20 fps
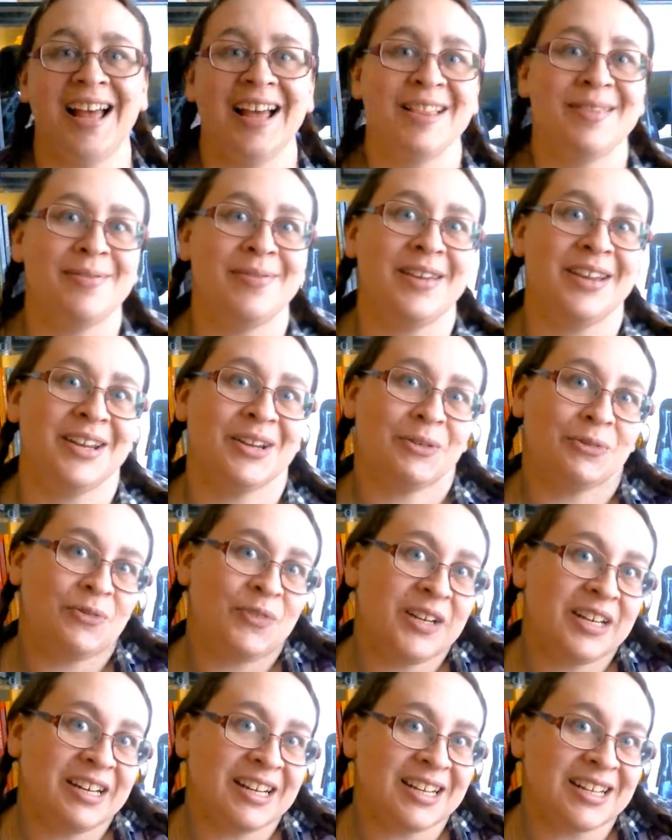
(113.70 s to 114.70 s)
Think
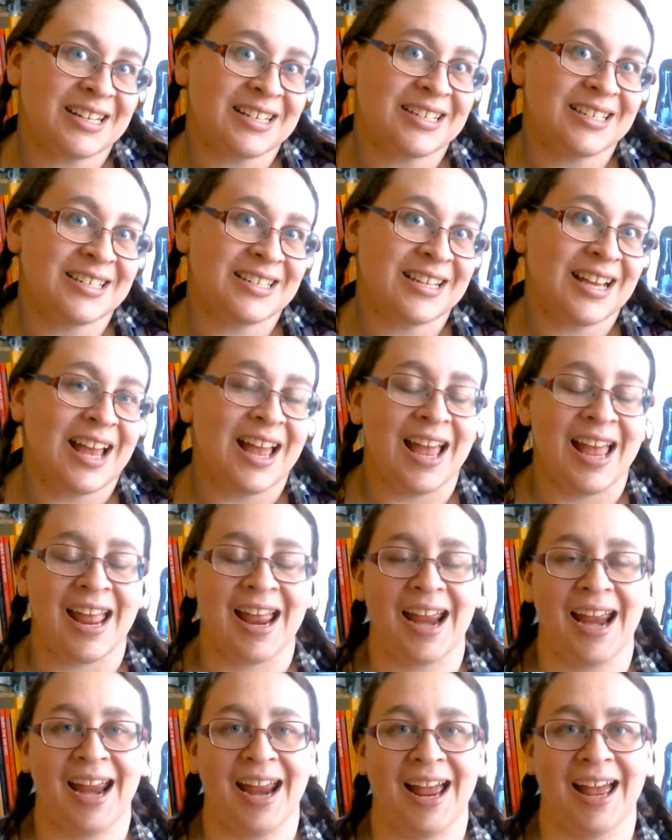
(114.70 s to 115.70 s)
phoenix
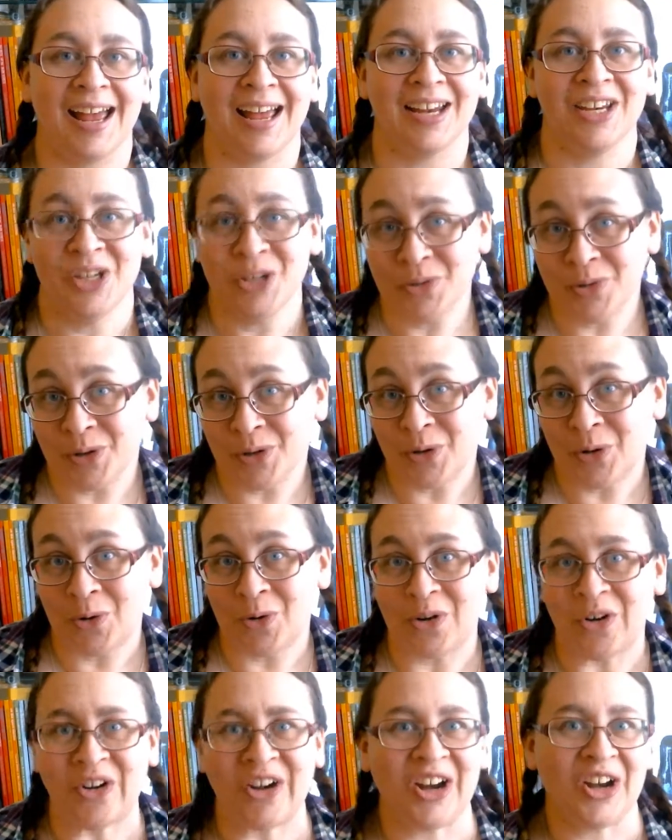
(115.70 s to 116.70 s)
and
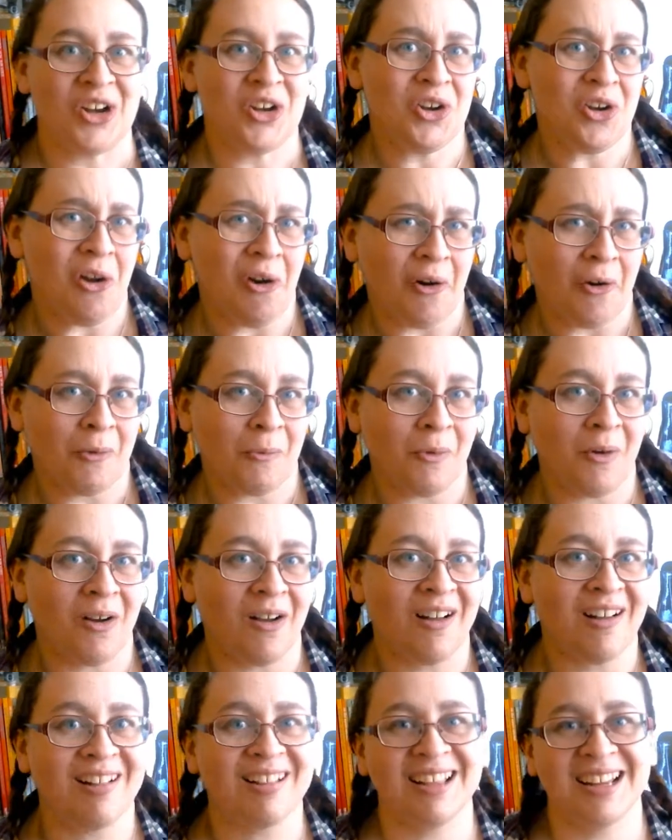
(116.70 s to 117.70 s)
unicorn and
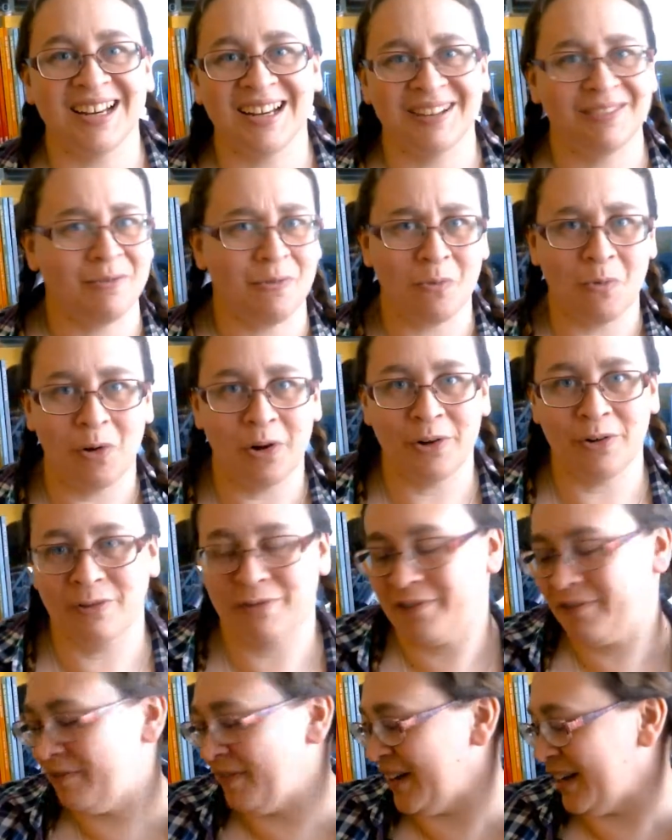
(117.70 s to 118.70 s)
narwhal and
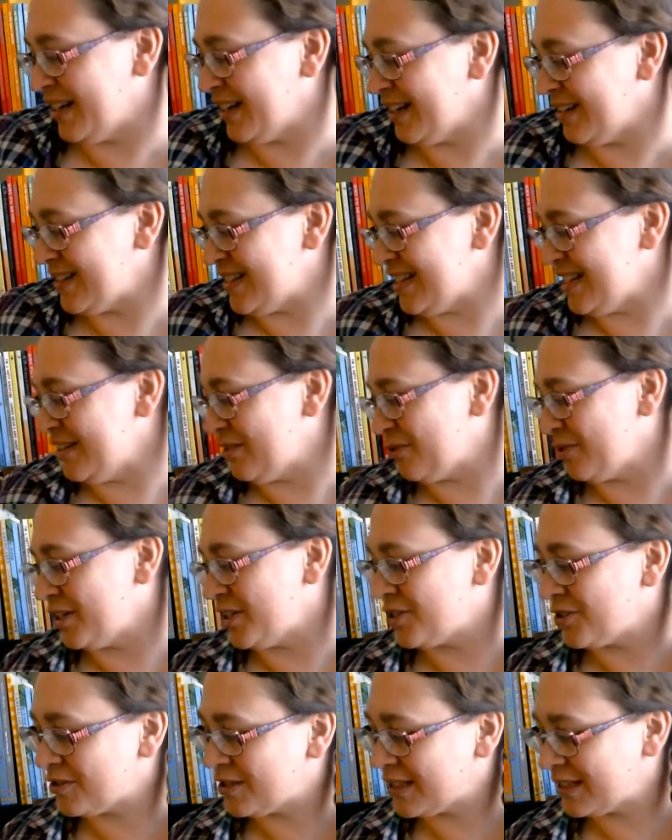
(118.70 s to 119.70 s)
wonderful fantasy
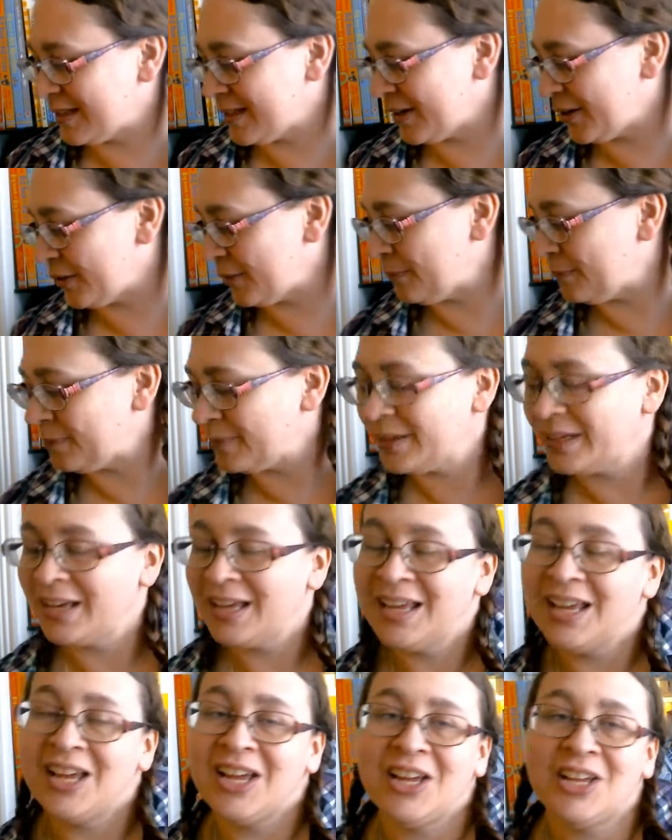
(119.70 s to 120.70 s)
creatures in there.
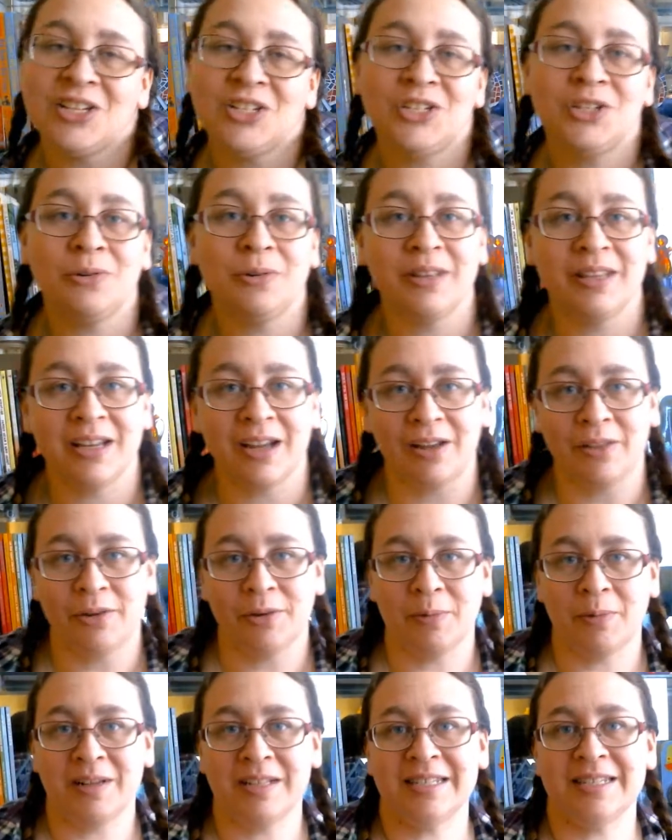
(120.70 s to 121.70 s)
Two of the
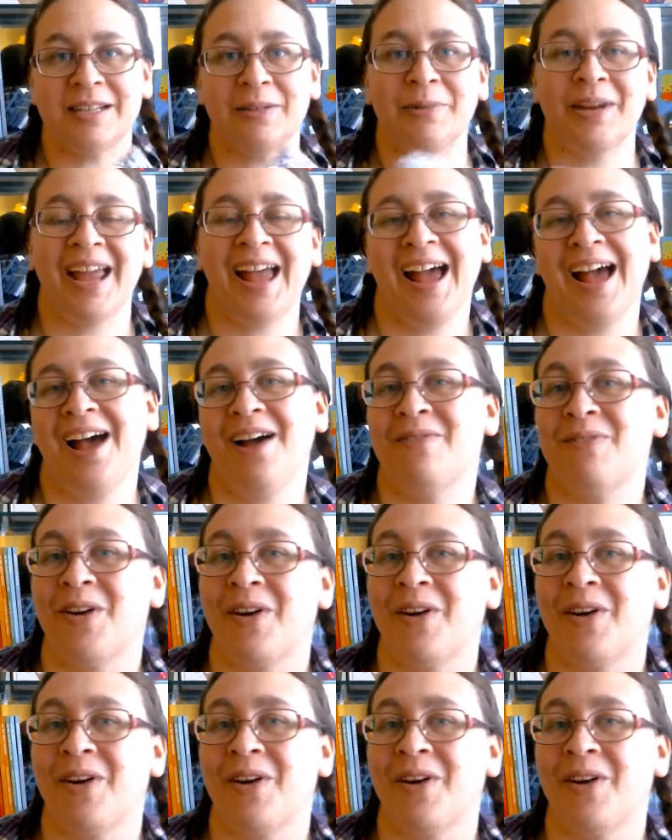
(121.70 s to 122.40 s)
other ones that we have are